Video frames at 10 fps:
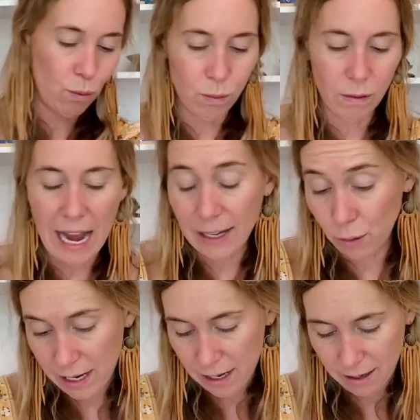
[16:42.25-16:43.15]
last
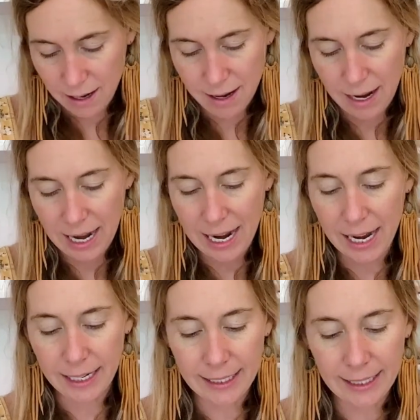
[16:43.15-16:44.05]
week,
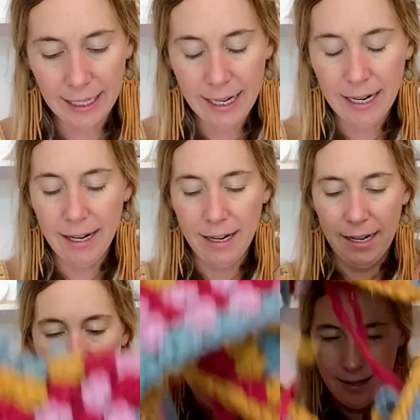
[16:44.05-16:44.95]
and
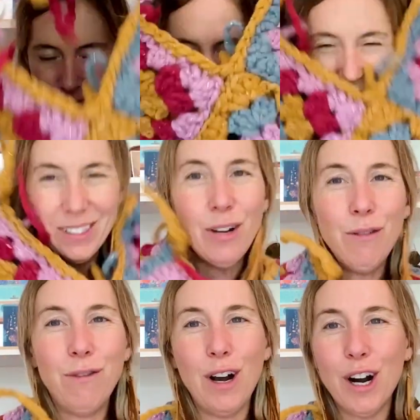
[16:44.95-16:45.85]
so
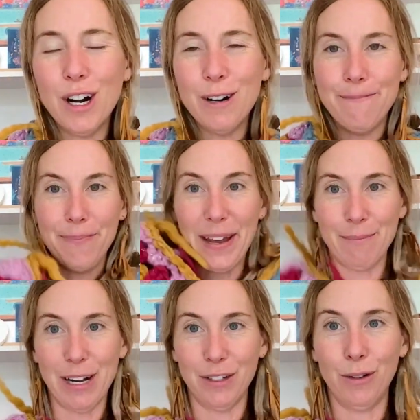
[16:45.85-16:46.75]
far I'm
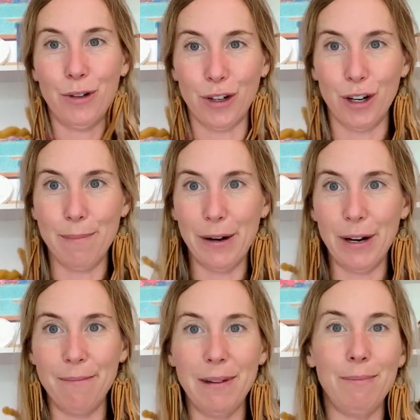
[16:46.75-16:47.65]
not so sure about
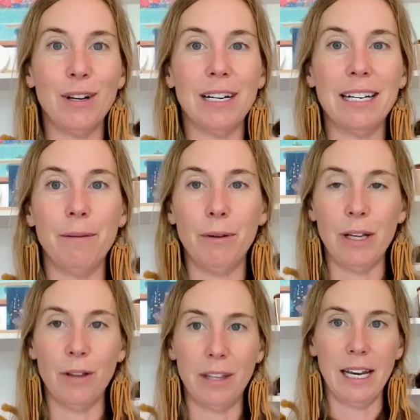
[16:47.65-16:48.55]
it. Maybe you can tell me what
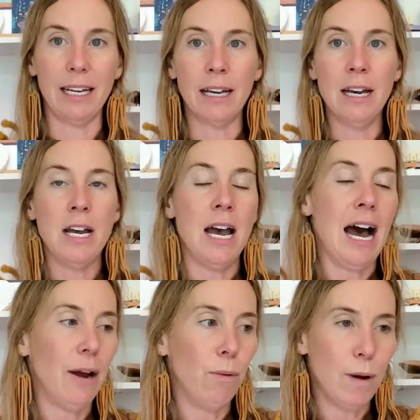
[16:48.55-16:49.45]
you think.
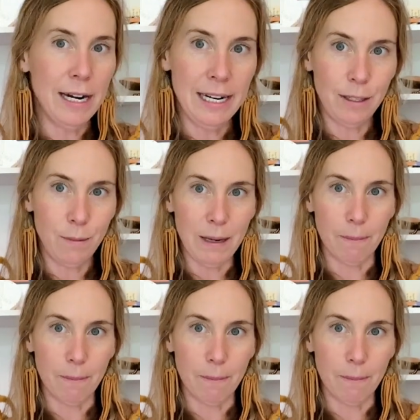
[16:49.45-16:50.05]
I wanted it to be a